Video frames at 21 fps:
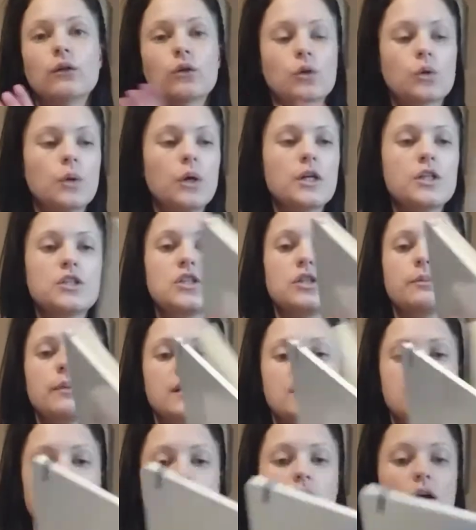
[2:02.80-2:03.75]
quote to
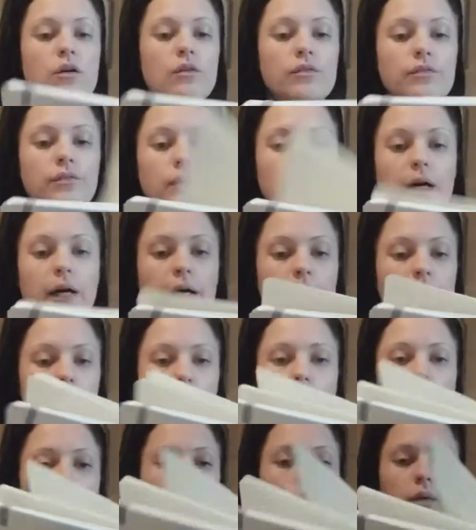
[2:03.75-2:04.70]
myself,
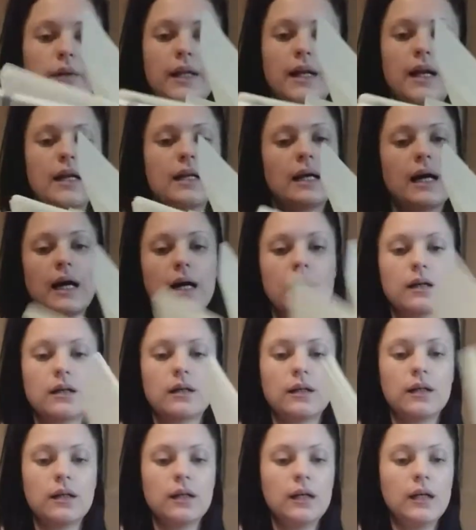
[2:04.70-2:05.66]
or that I
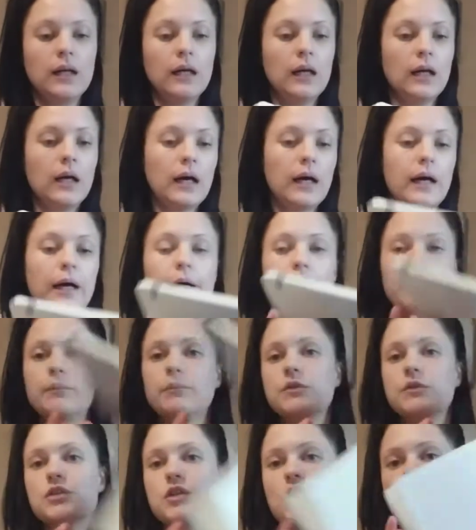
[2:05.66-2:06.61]

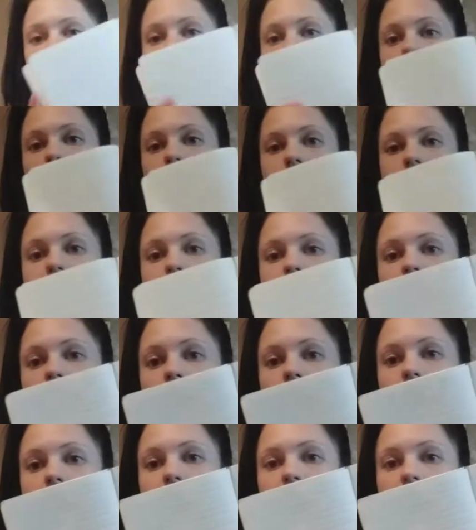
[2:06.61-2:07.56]
like. So I write it
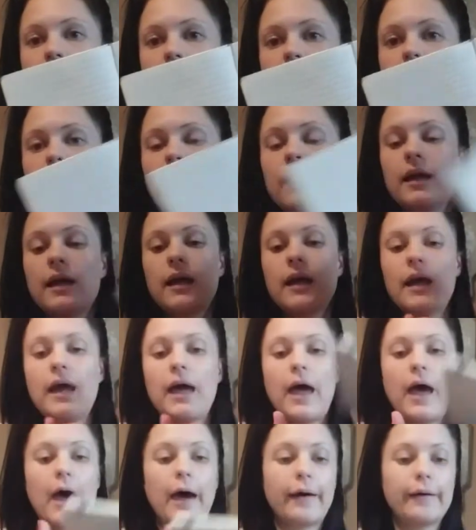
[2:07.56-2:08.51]
down there.
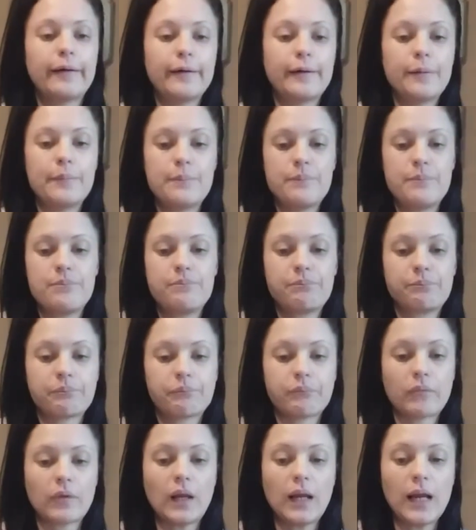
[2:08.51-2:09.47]

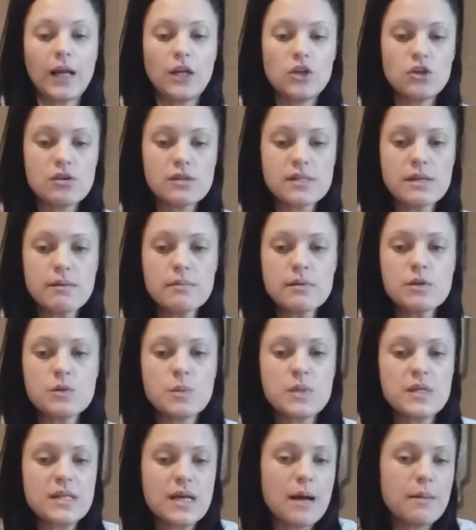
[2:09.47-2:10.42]
And you know, sometimes
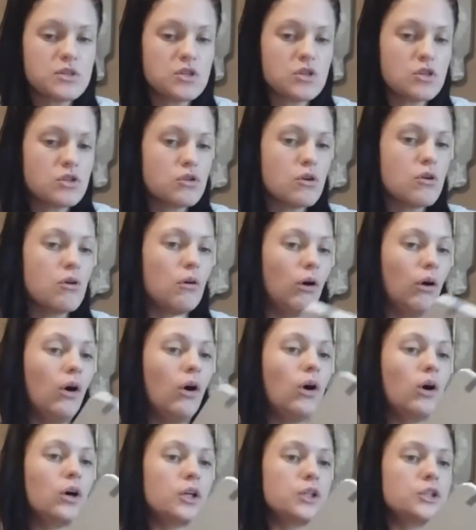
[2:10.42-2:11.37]
when times are so
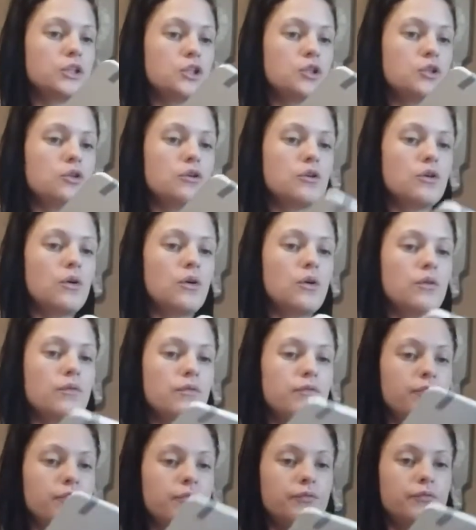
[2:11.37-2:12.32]
hard, you
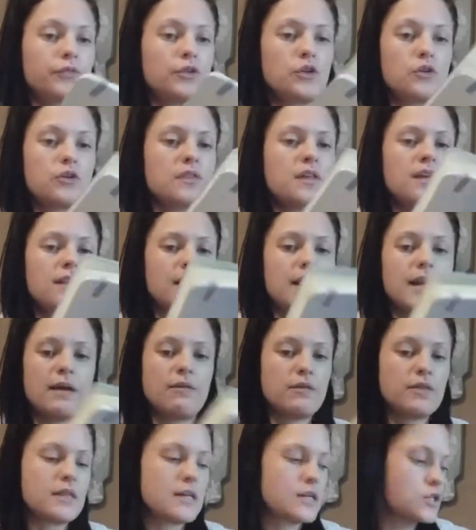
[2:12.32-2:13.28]
think that
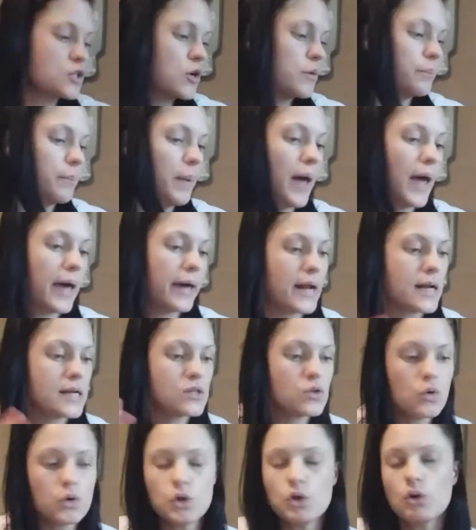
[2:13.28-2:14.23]
everything's so bad
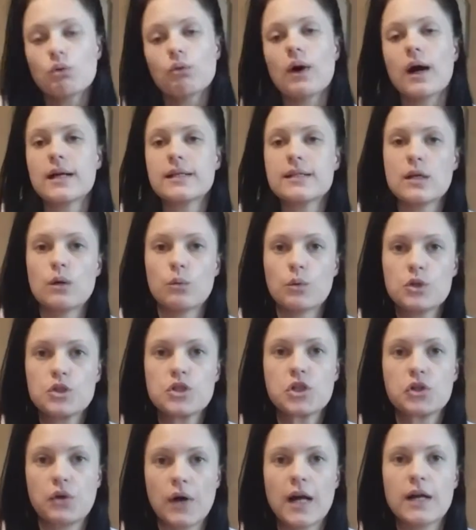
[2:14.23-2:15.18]
until you write down
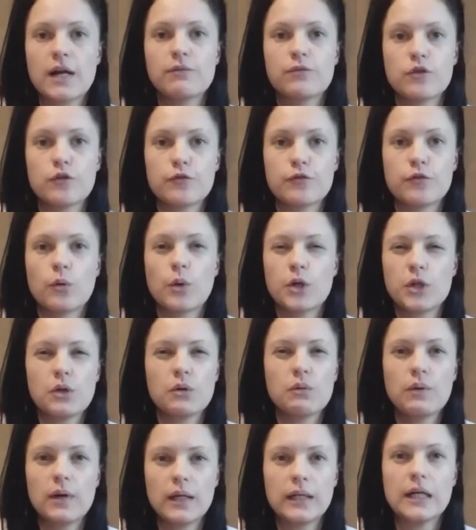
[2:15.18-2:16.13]
what you're grateful for, and
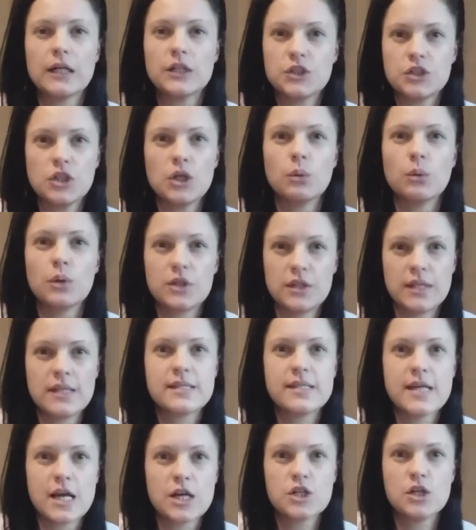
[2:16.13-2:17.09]
you realize, you know what,
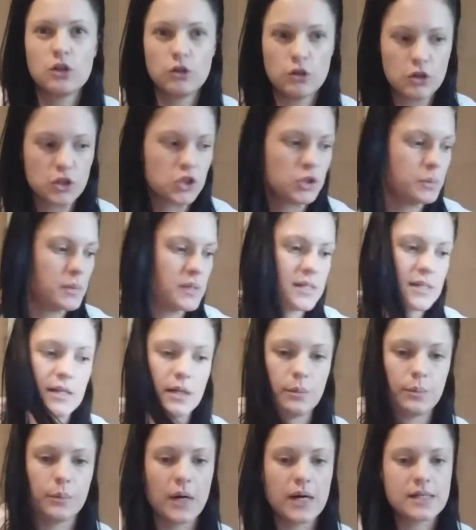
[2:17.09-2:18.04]
there's actually a lot to be
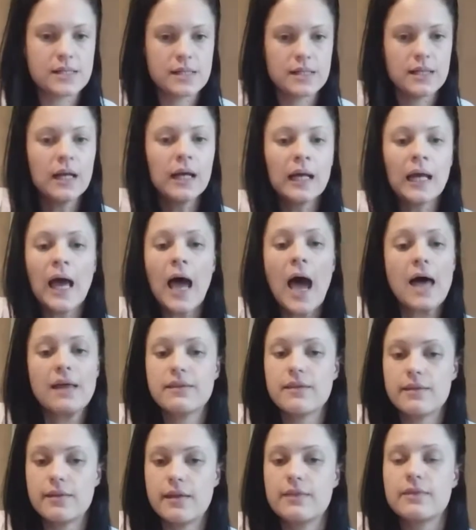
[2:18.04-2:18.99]
celebrated
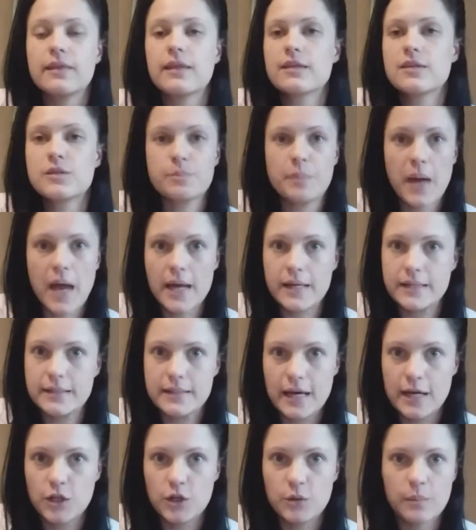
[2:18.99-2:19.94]
other than this bad
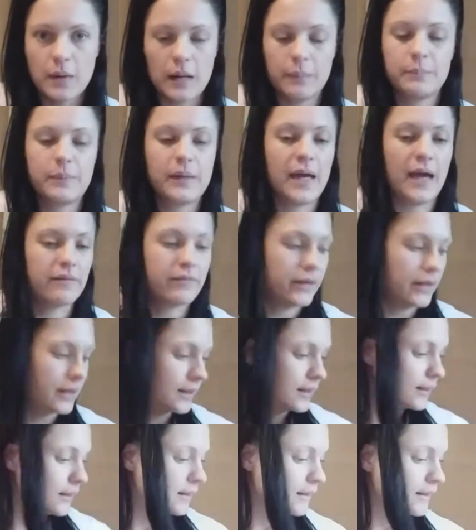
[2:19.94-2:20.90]
day you might be
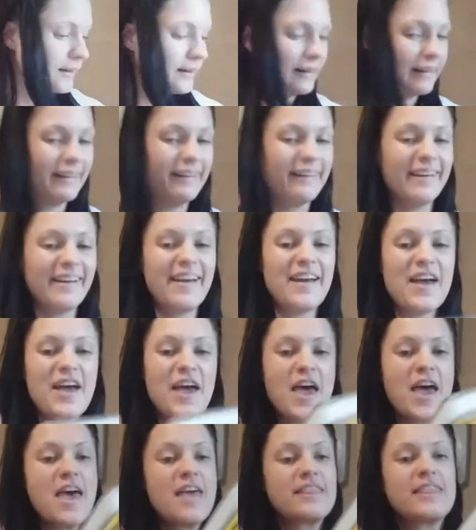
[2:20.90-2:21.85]
having.
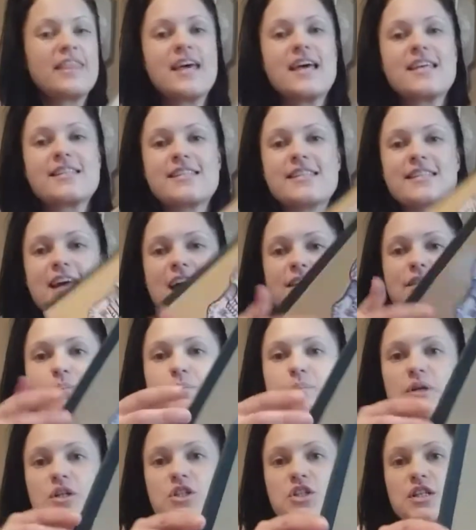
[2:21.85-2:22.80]
There's another
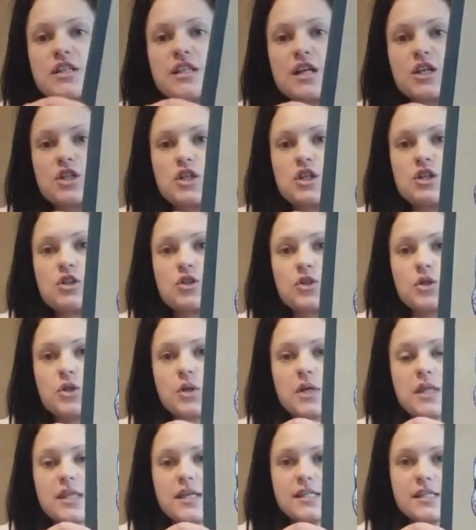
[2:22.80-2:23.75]
picture that she
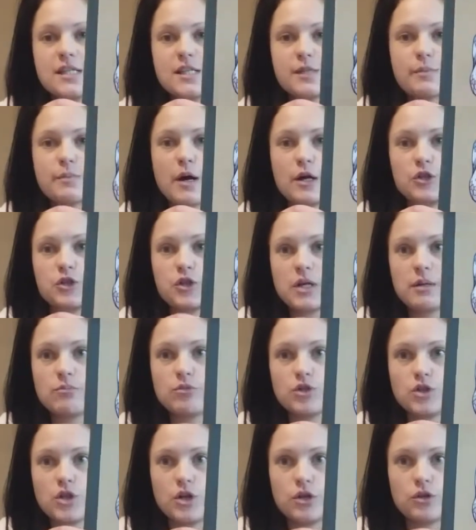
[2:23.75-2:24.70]
drew. This is my
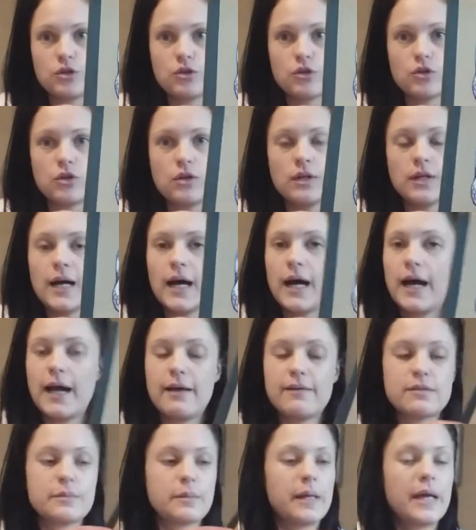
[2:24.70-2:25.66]
dream journal. I
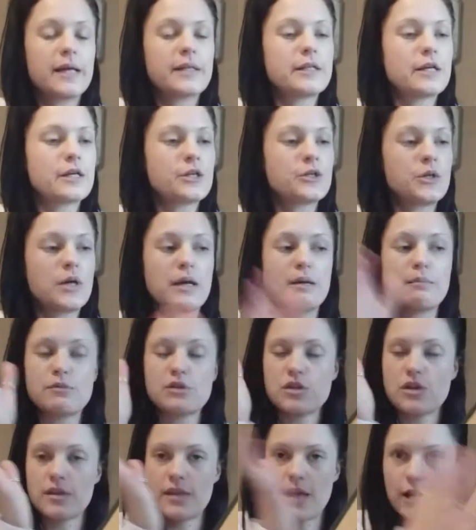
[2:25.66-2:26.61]
have some hectic
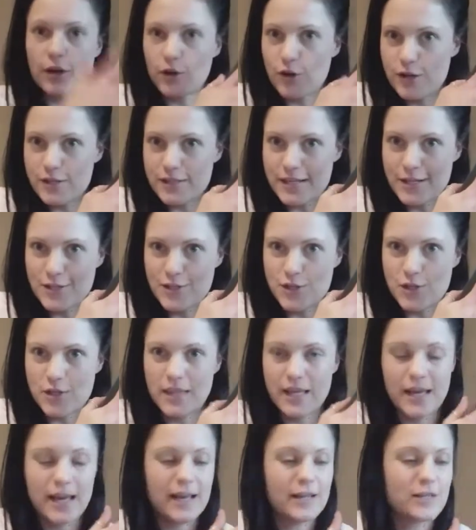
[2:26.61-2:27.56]
dreams, so that goes into
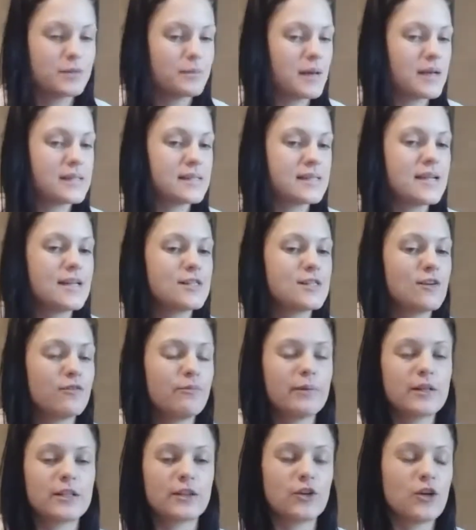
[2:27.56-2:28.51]
there to make sense
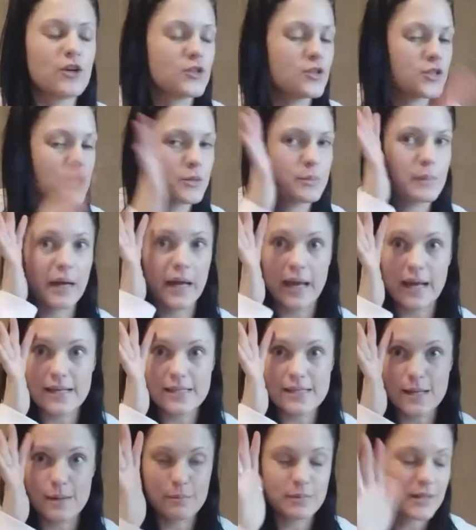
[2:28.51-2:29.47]
of what goes on to my head
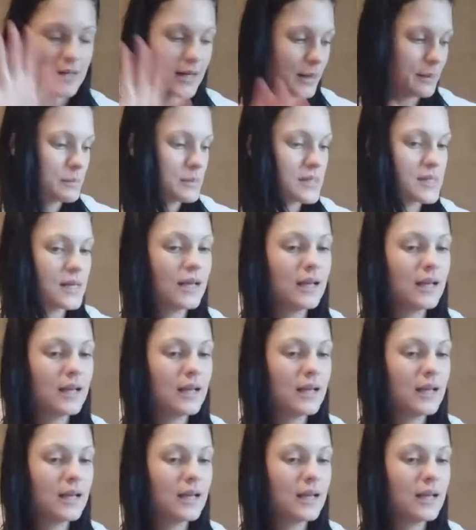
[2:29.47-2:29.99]
sometimes.